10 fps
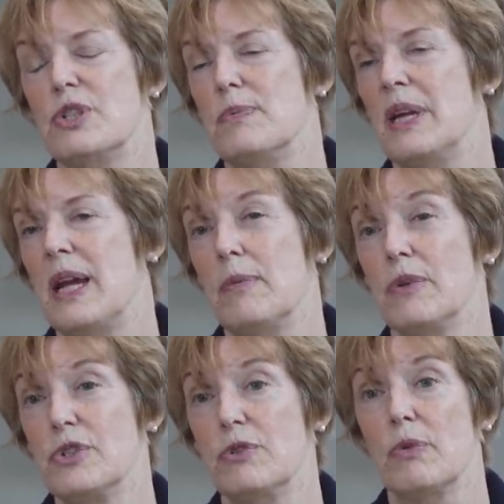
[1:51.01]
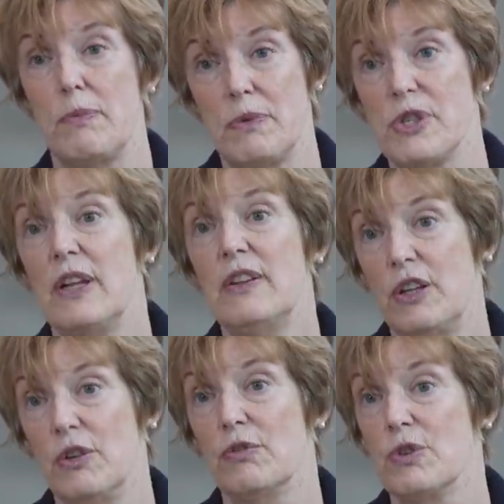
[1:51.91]
to be able to represent
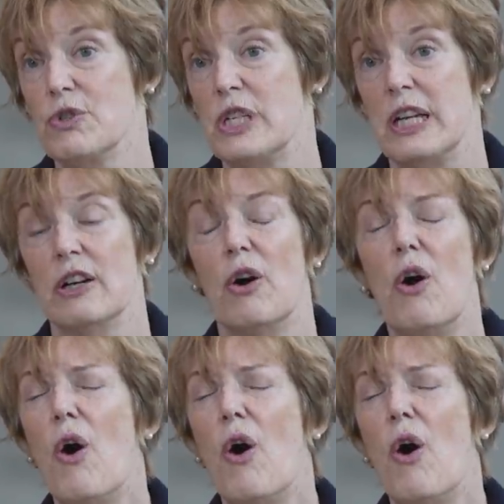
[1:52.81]
the university in a